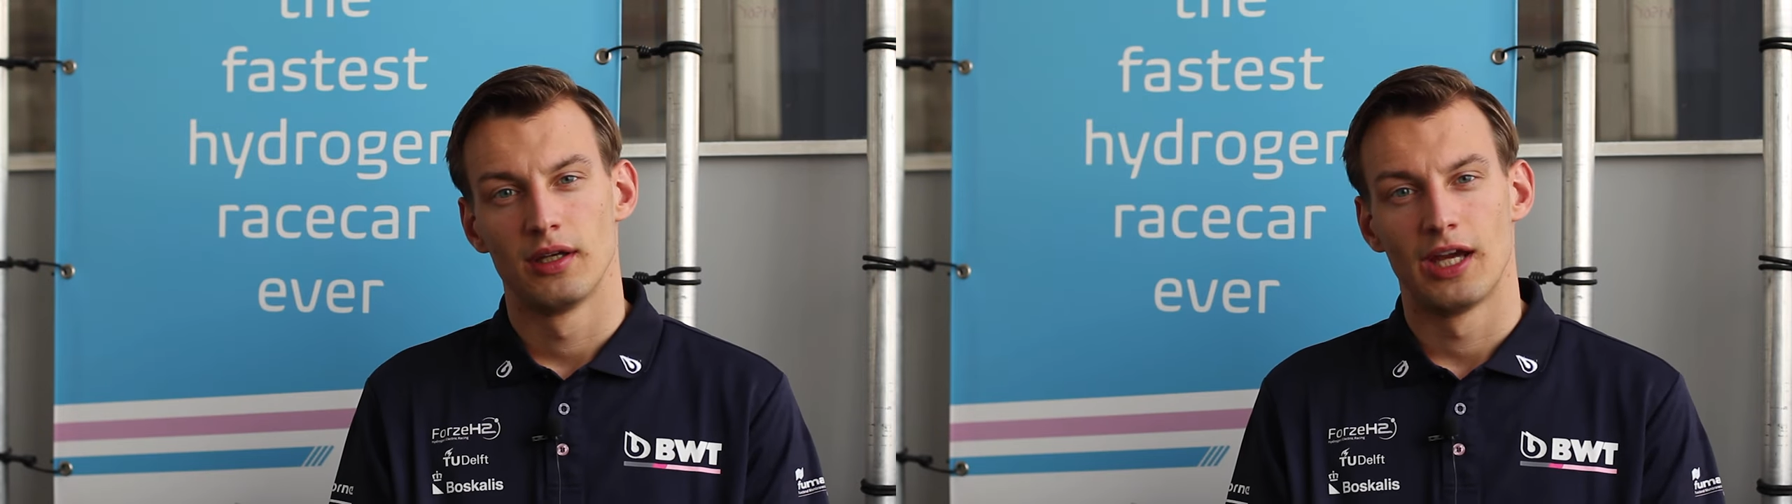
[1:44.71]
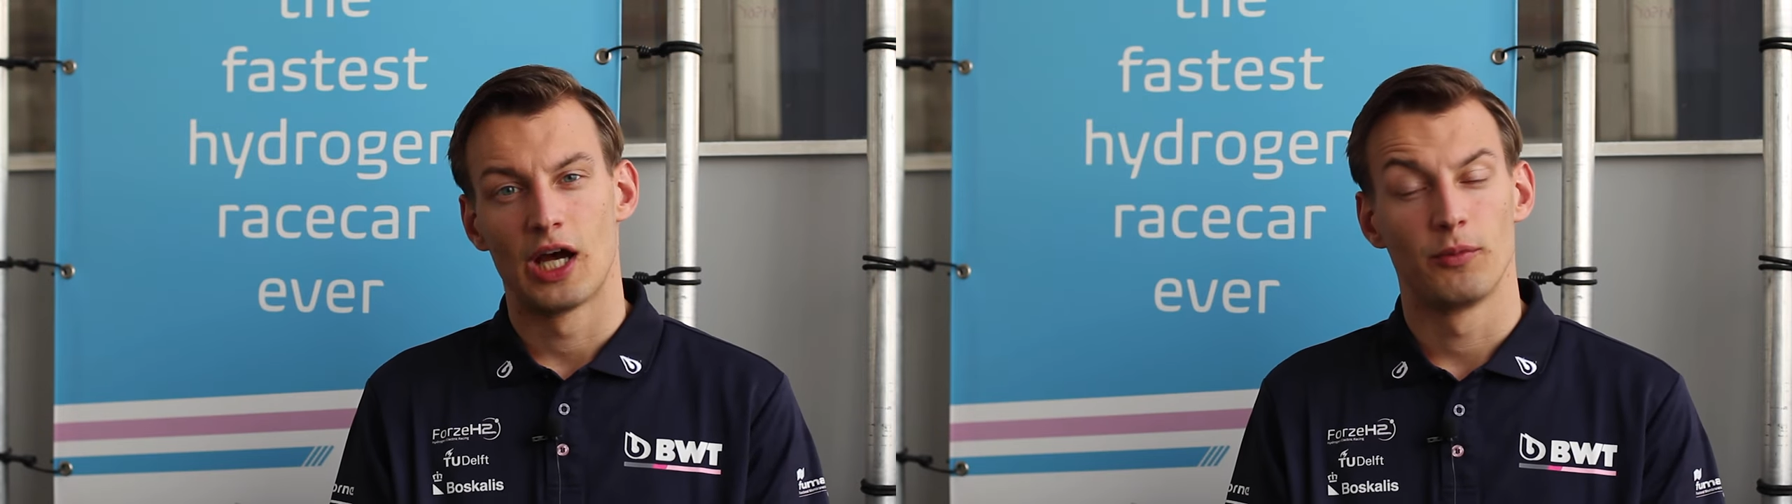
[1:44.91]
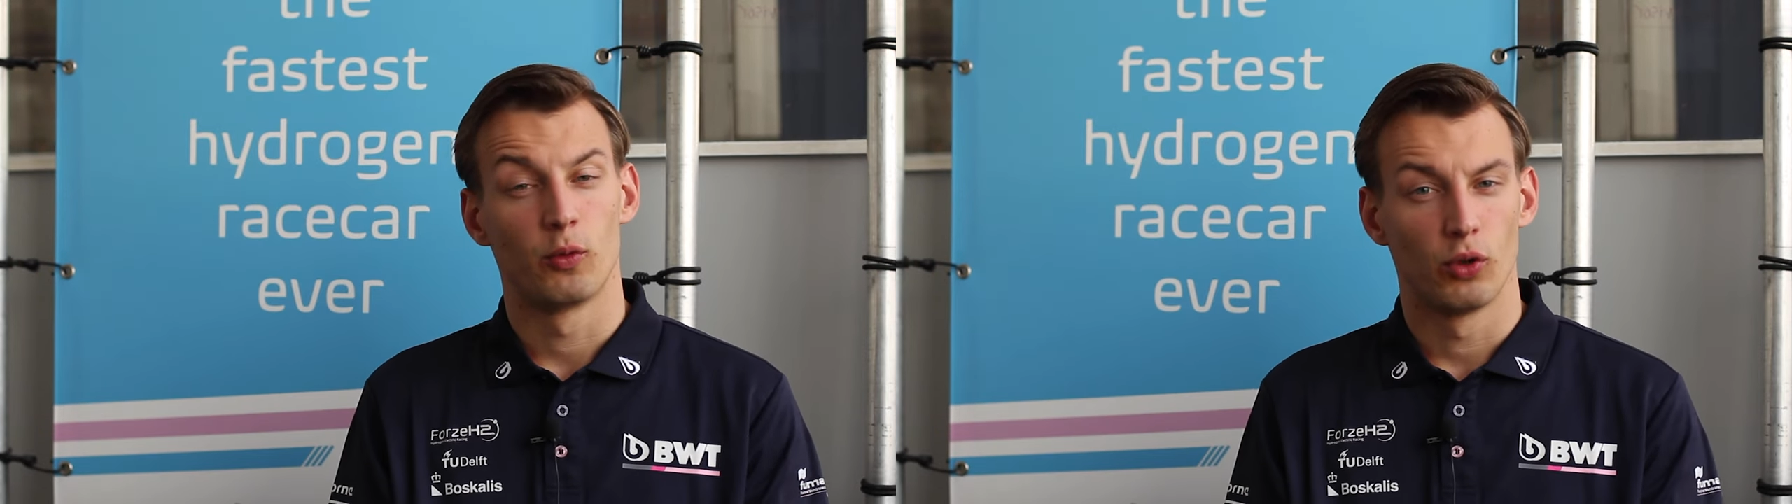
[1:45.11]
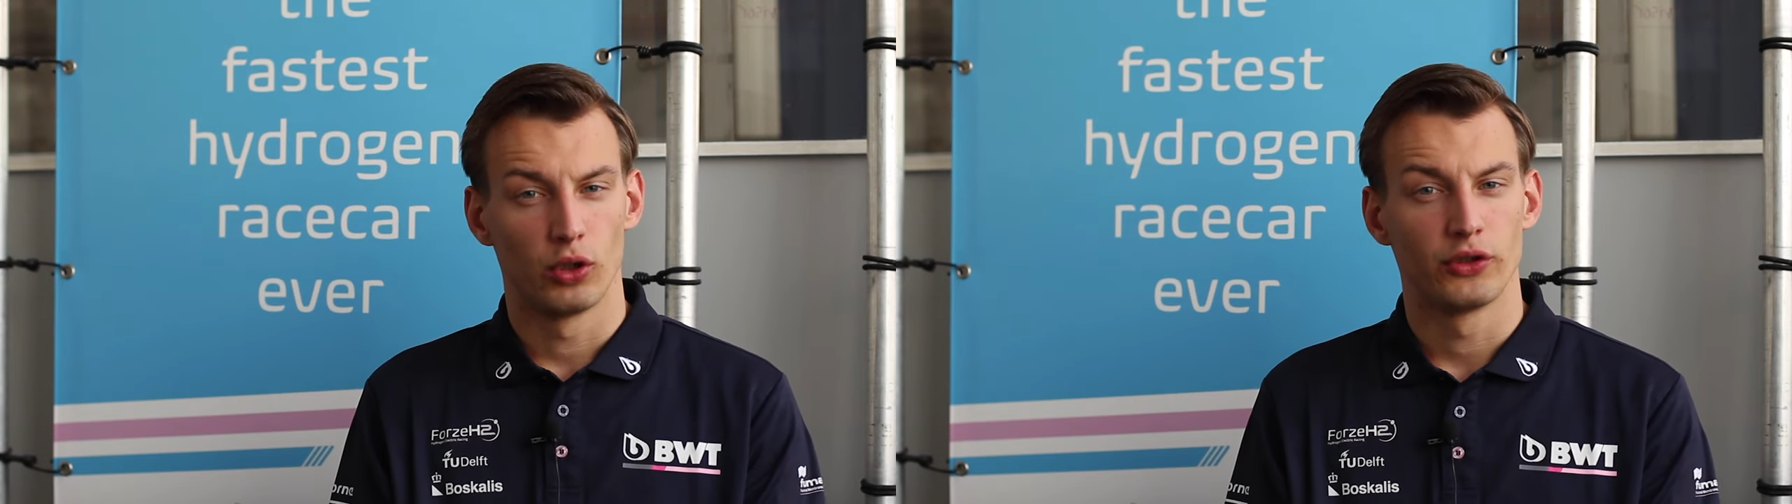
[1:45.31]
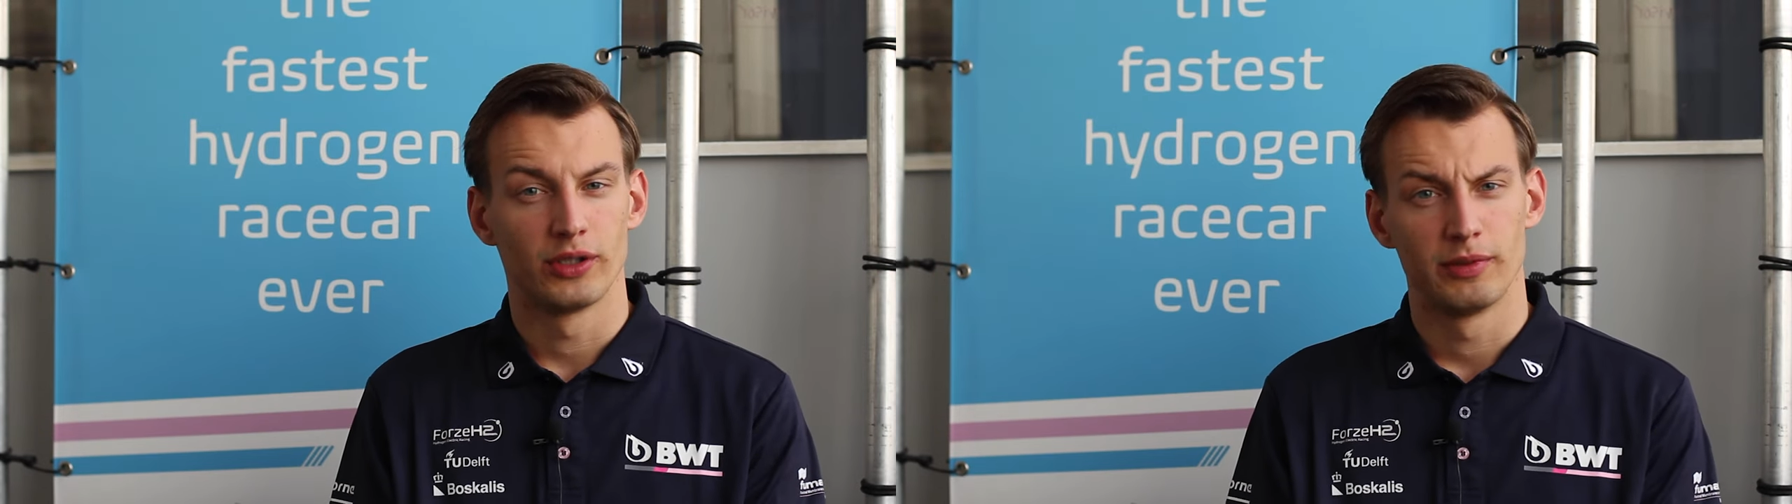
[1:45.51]
help the
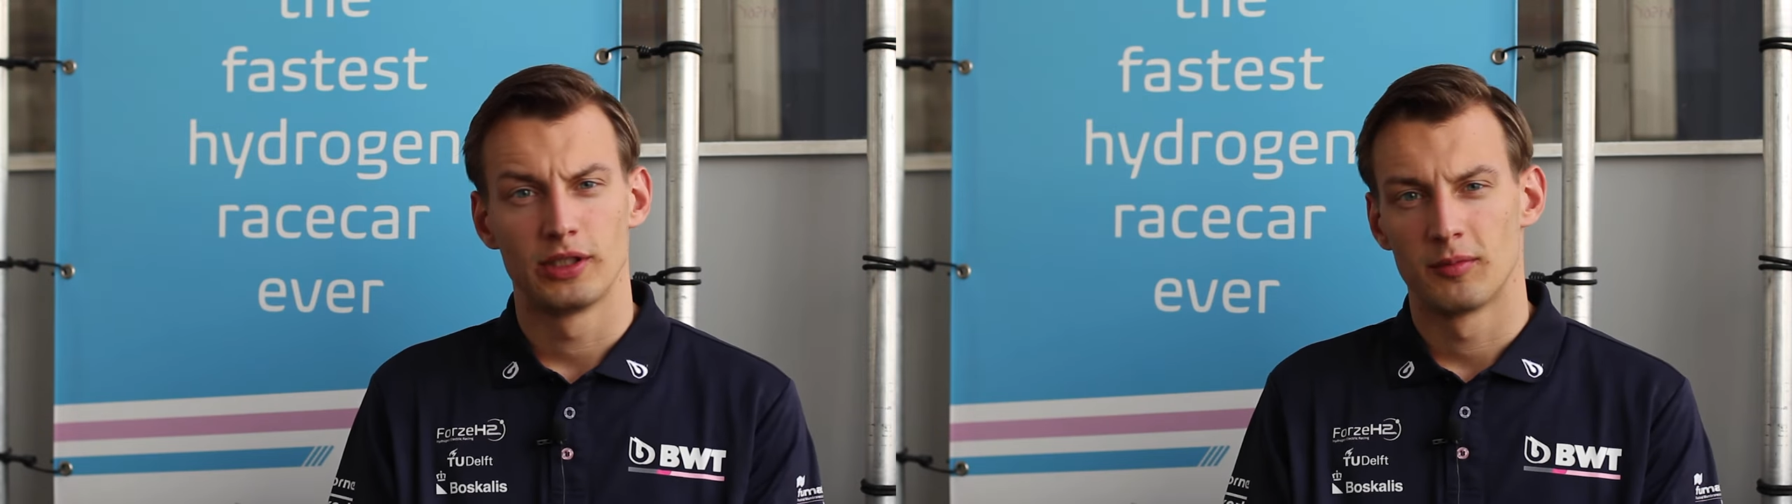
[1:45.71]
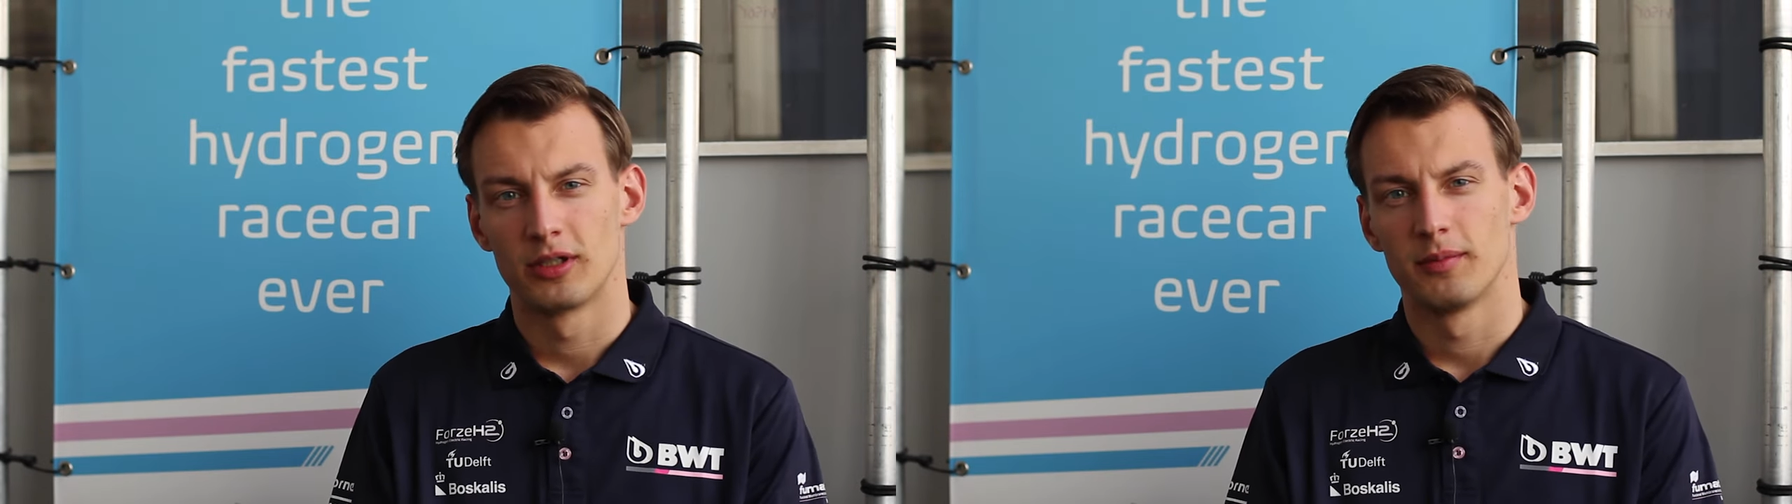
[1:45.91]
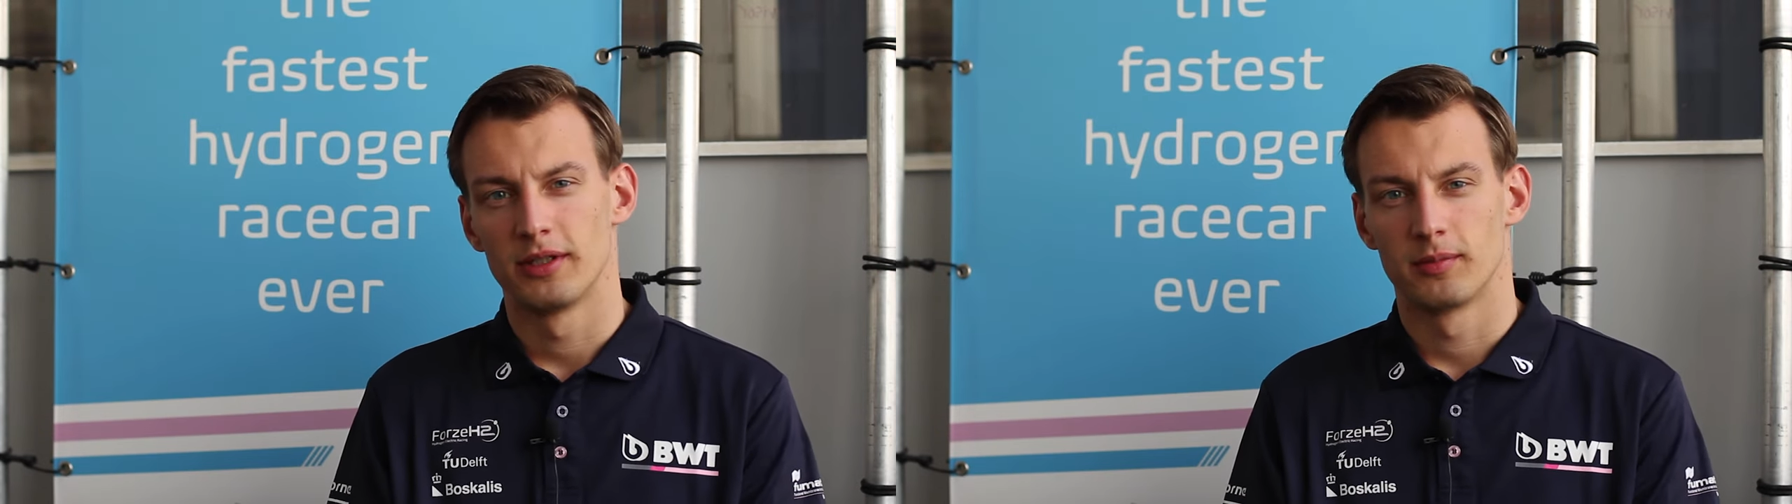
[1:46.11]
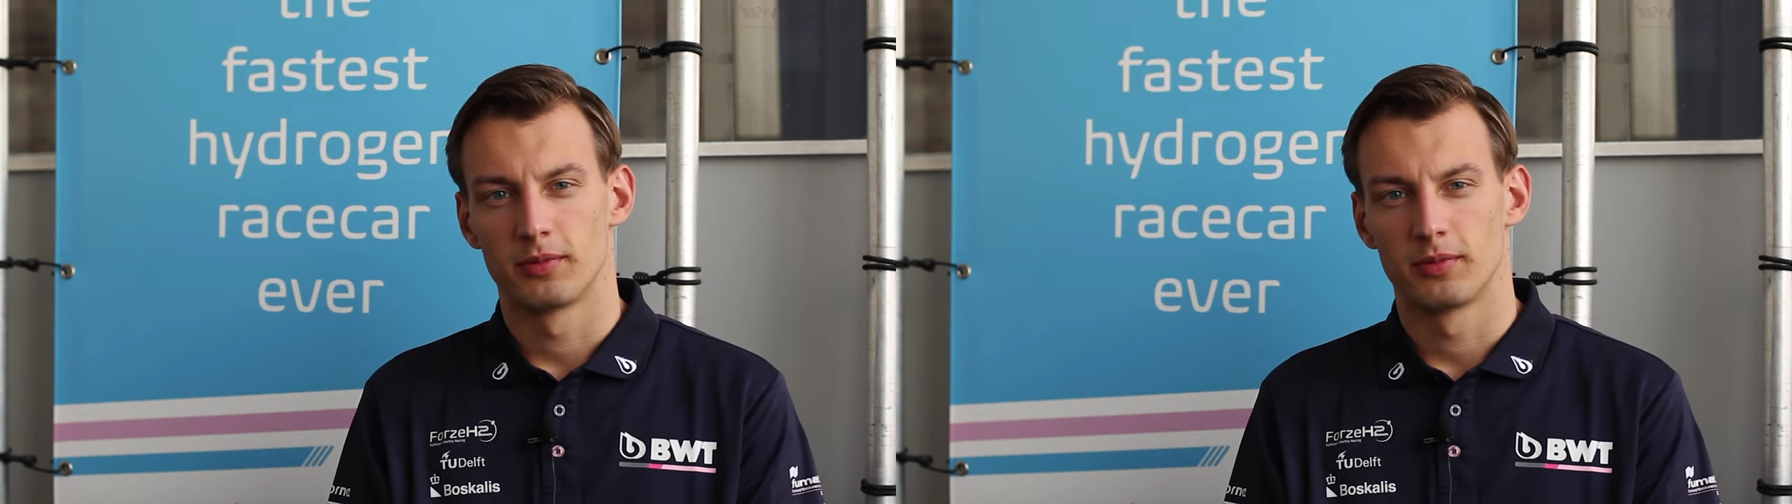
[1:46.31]
world in becoming a better